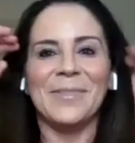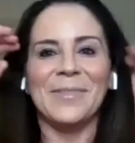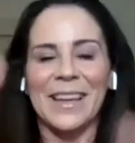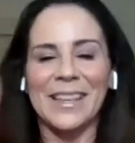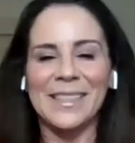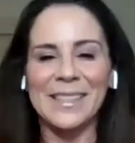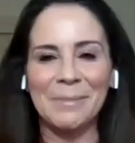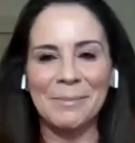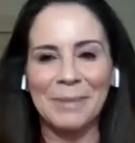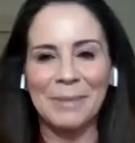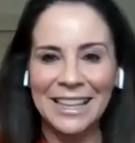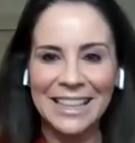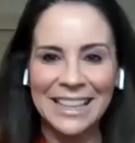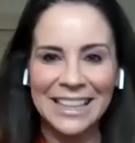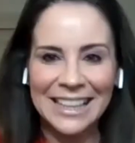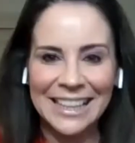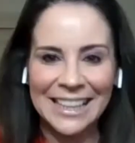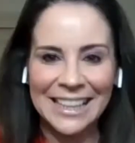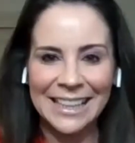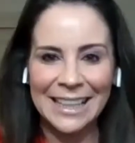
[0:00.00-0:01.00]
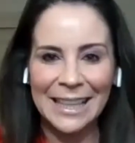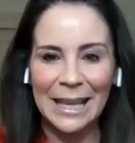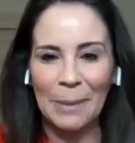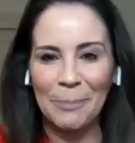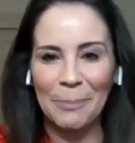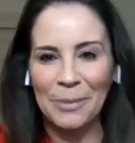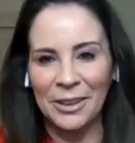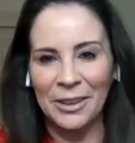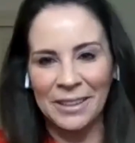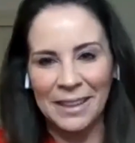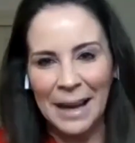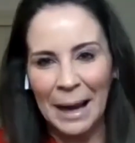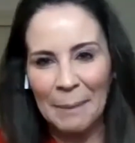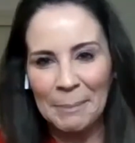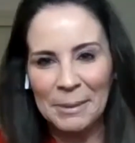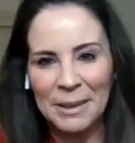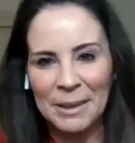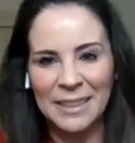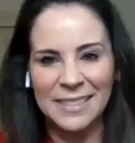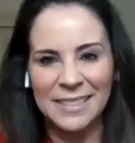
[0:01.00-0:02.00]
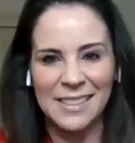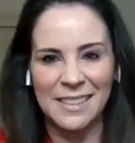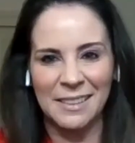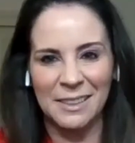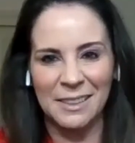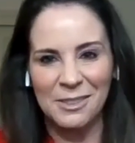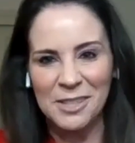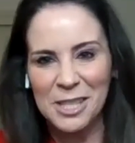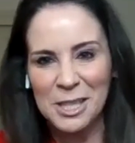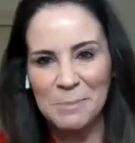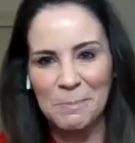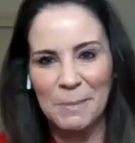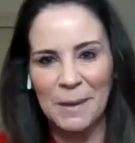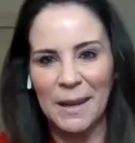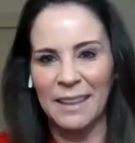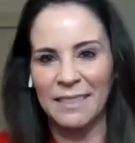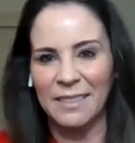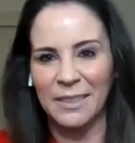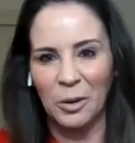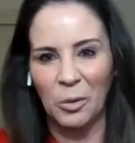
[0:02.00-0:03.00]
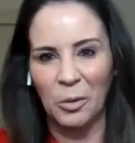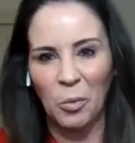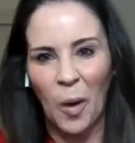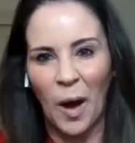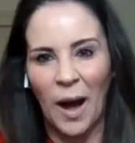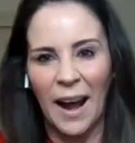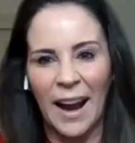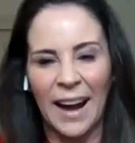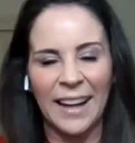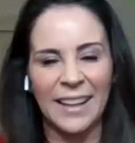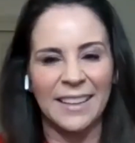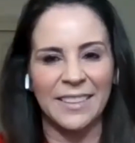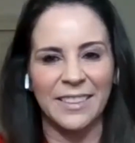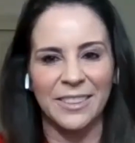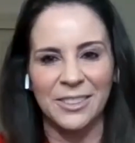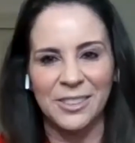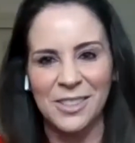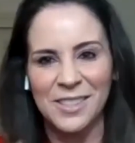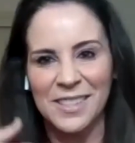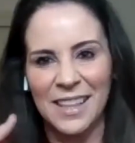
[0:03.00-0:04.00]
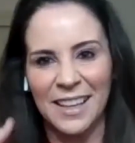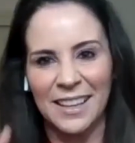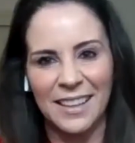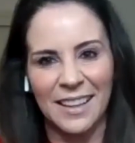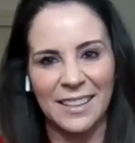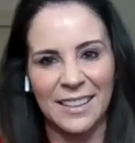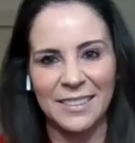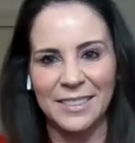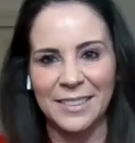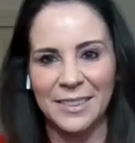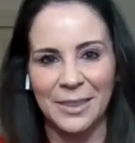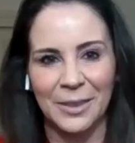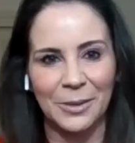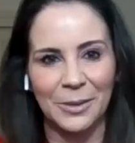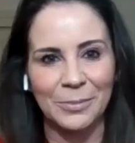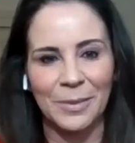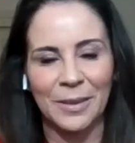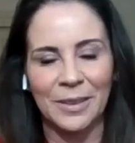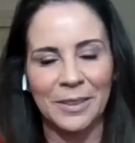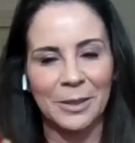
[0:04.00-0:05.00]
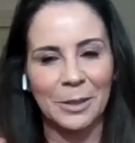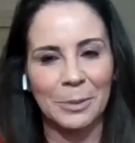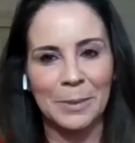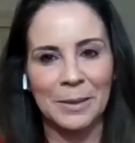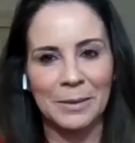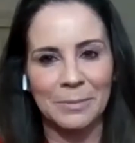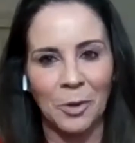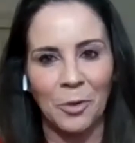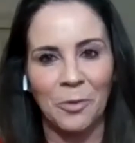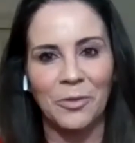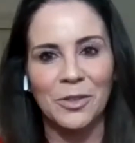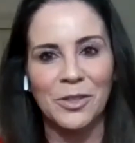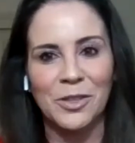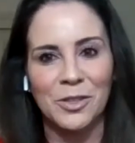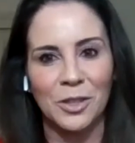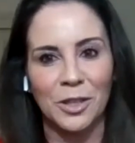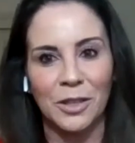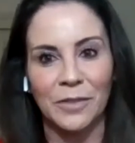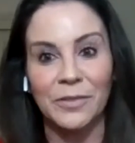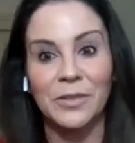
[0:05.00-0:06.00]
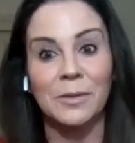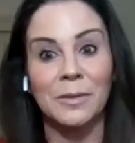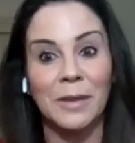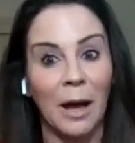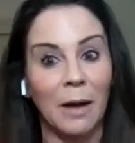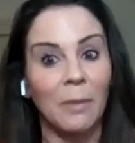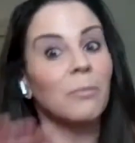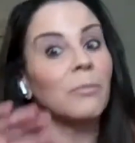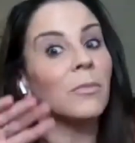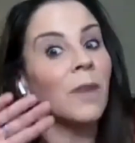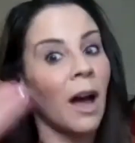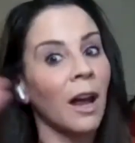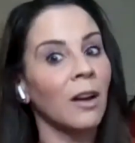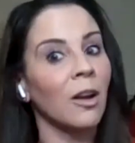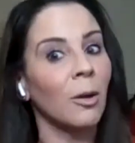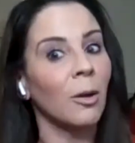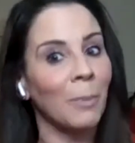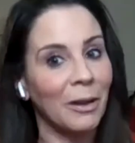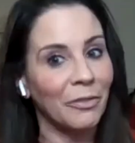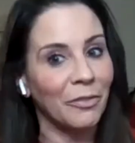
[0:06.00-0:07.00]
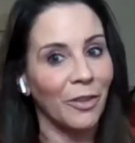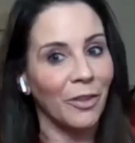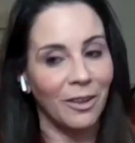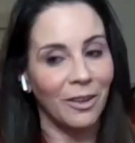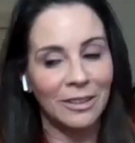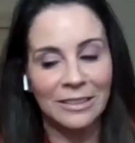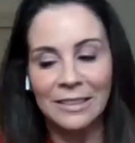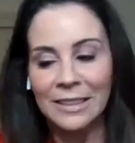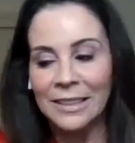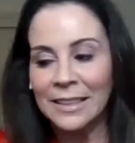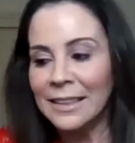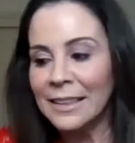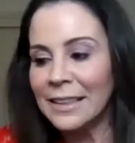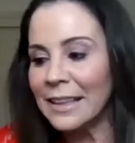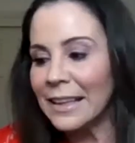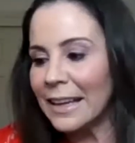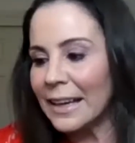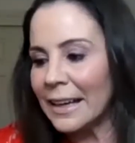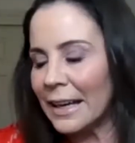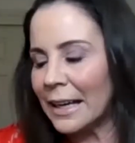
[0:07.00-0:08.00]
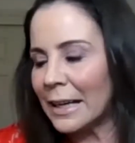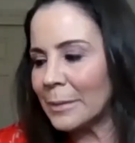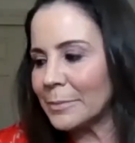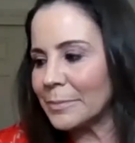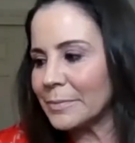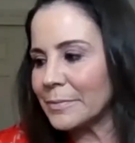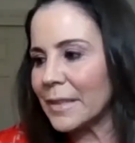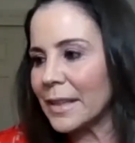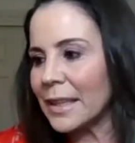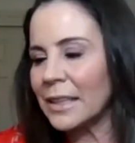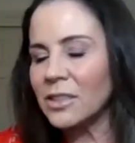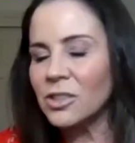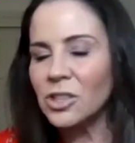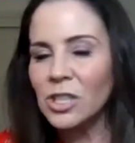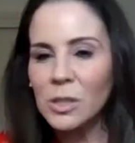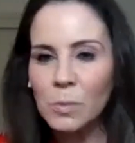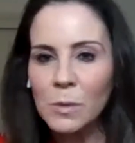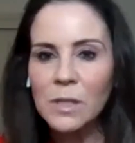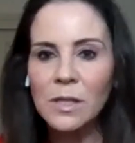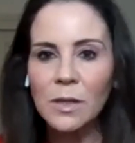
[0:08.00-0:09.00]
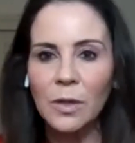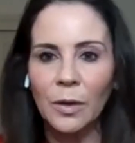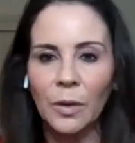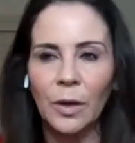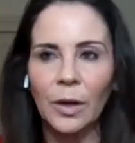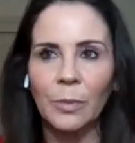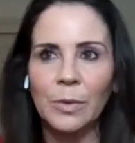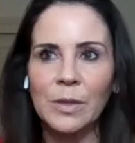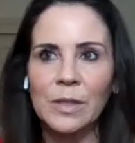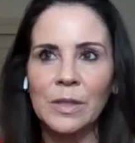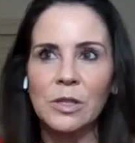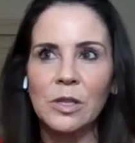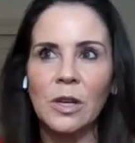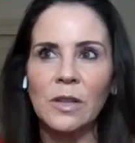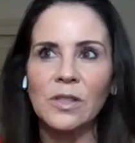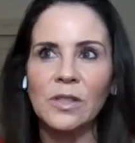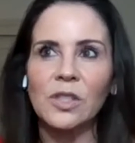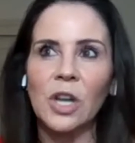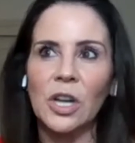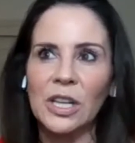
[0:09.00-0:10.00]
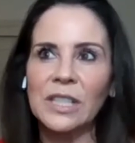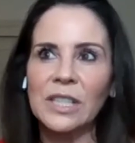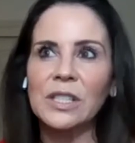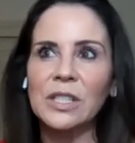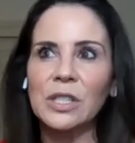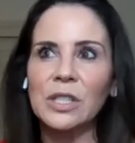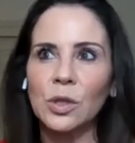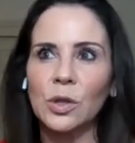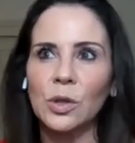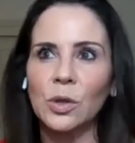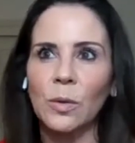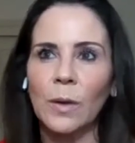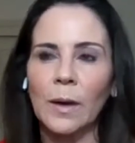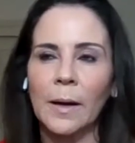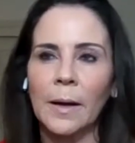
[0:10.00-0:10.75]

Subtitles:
then like cleaning up their napkins and their spit and their wine, and they're just like kind of, you know, a little bit overserved, not all my fault. And it just was starting to